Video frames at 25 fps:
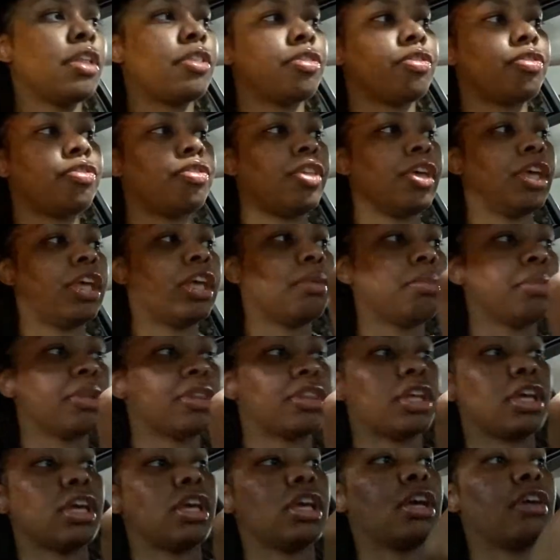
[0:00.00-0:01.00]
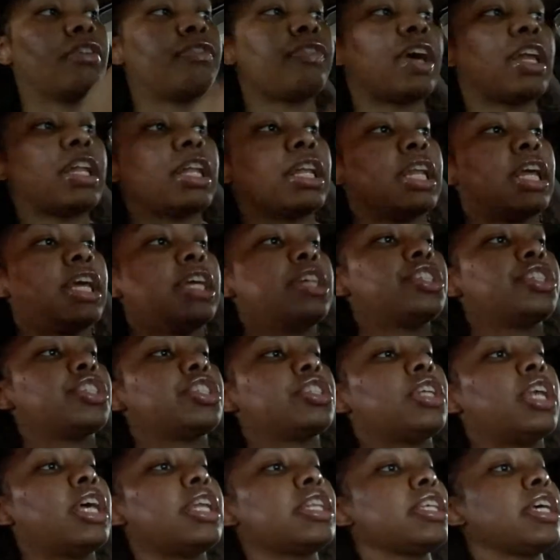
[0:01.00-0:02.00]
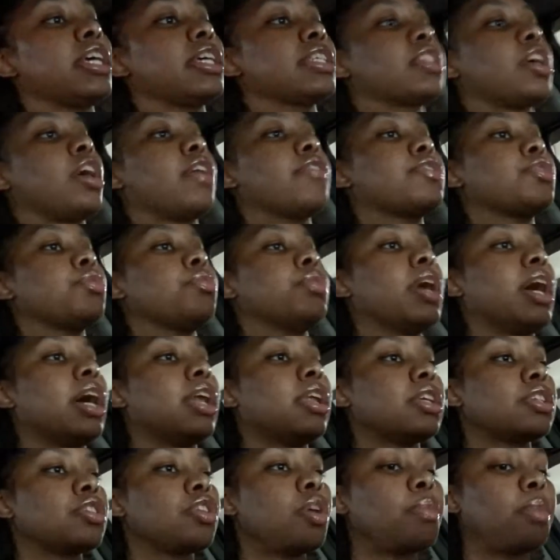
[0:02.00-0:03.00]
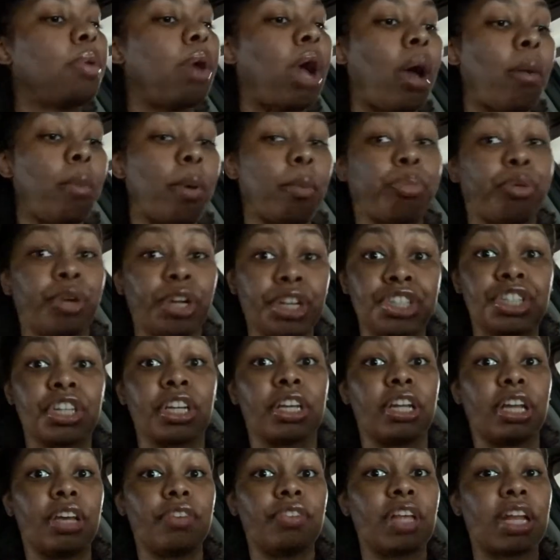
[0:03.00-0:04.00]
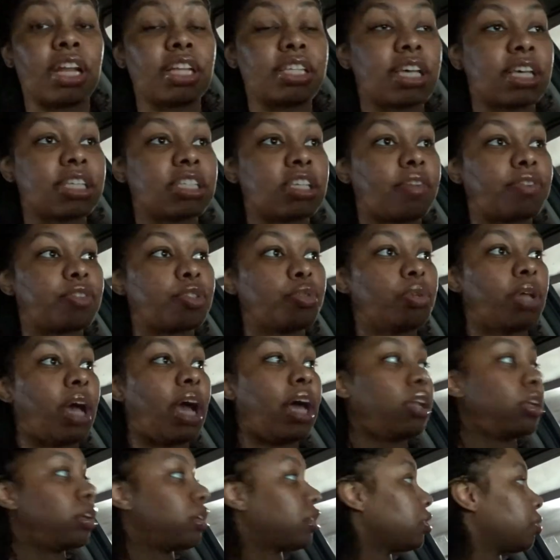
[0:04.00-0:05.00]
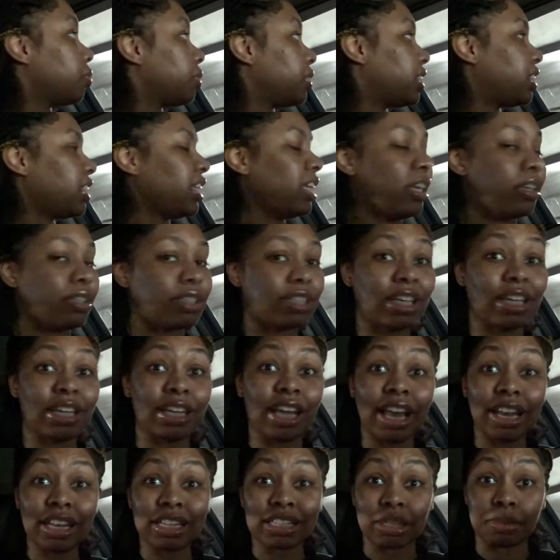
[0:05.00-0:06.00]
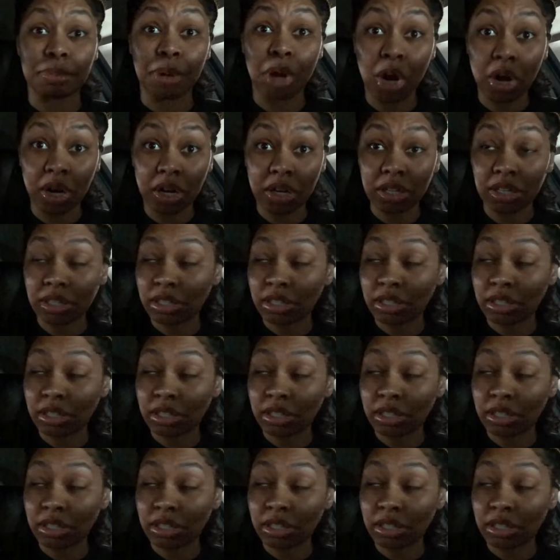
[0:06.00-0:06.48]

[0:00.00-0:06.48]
thingy ma thing, a validation that takes off two dollars. So I'm, I'm, appreciative that it takes off two dollars, but still ten dollars to park.